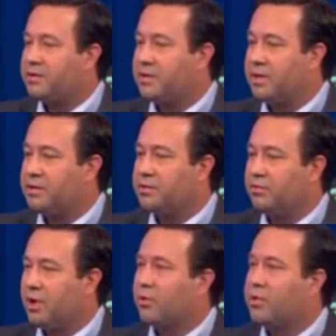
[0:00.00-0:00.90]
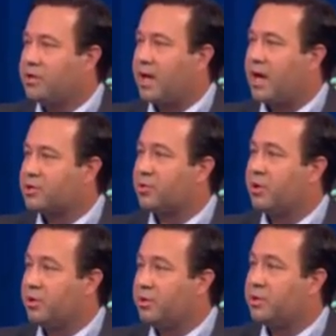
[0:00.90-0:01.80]
is lower the tax
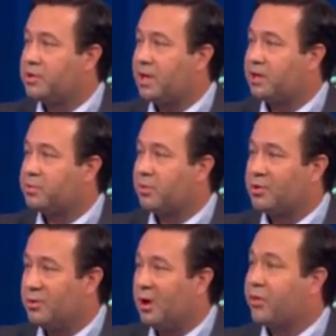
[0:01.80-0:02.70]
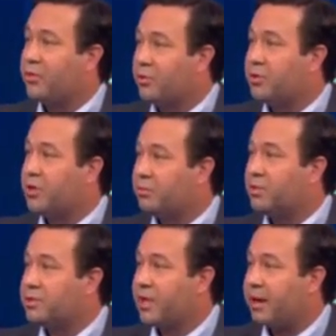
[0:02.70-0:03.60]
rate on U.S. exports to about
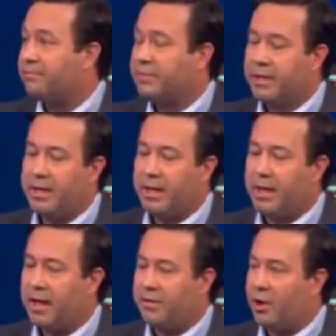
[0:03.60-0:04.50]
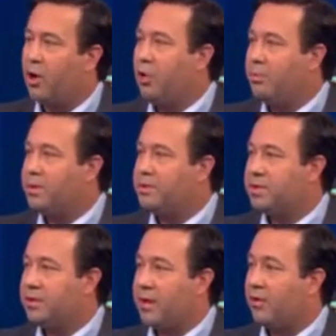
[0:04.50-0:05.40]
13%. The hope is
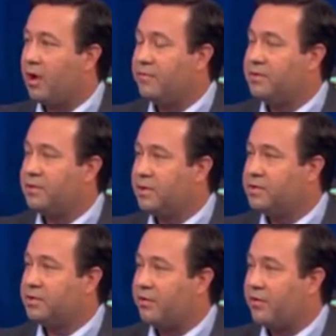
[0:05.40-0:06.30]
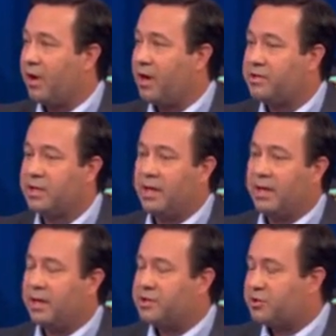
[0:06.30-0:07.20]
that that'll obviously incentivize
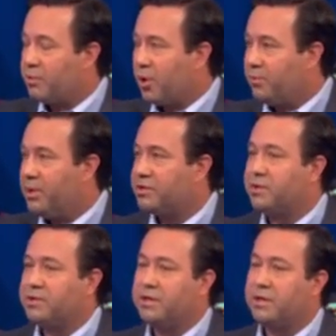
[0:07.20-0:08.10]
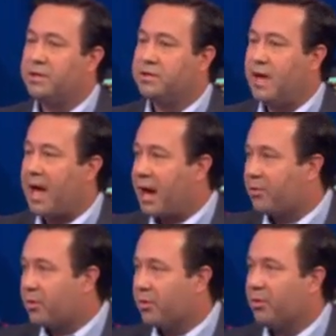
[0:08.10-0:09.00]
small businesses,
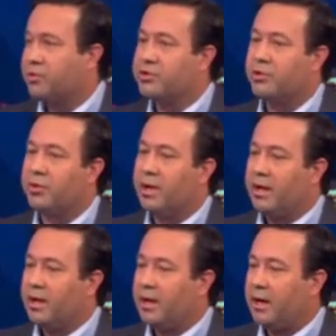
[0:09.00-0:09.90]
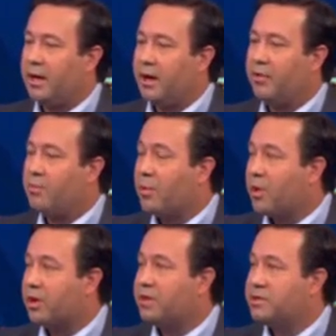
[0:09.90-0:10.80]
agriculture, other
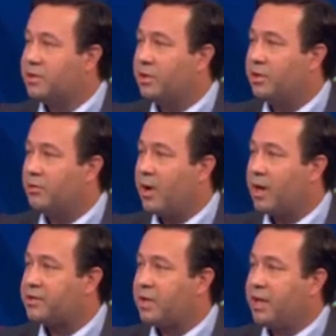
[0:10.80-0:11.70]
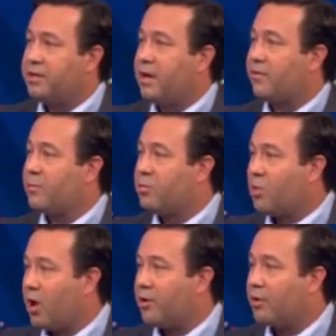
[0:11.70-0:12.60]
markets in the U.S. to have a
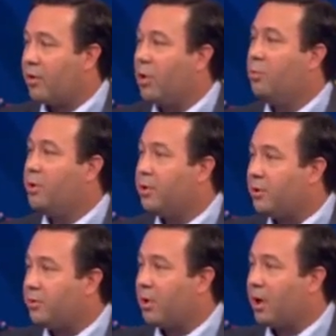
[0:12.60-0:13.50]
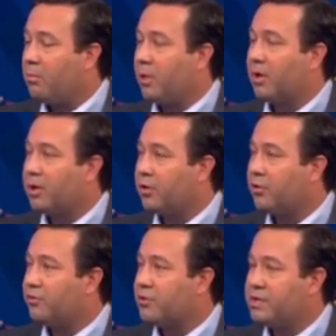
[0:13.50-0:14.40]
broader open market
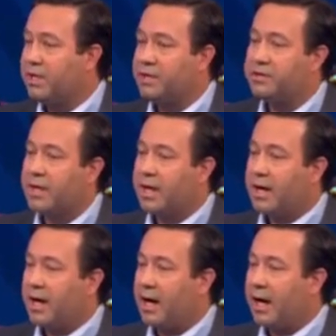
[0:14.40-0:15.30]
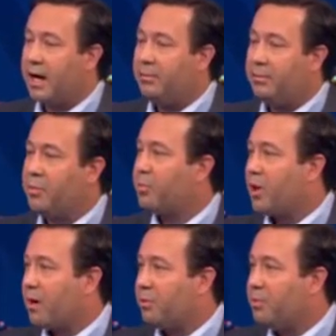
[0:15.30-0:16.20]
overseas. The
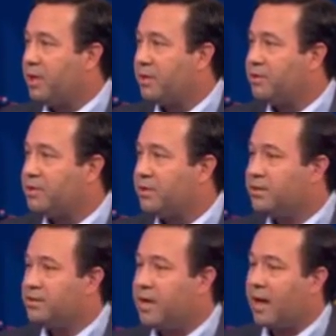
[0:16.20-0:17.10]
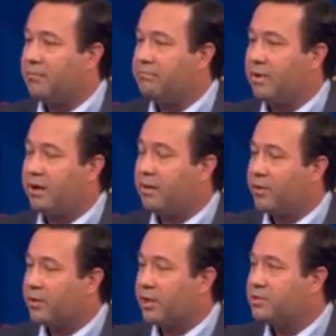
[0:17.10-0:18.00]
problem is that
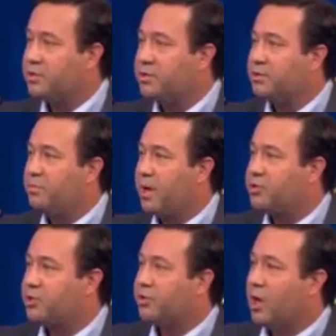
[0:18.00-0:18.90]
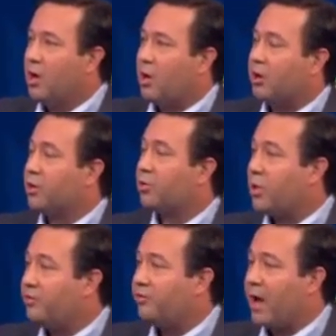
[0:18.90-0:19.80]
other countries, as you mentioned, are going to
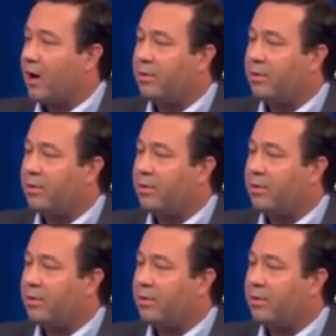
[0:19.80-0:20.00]
cry foul.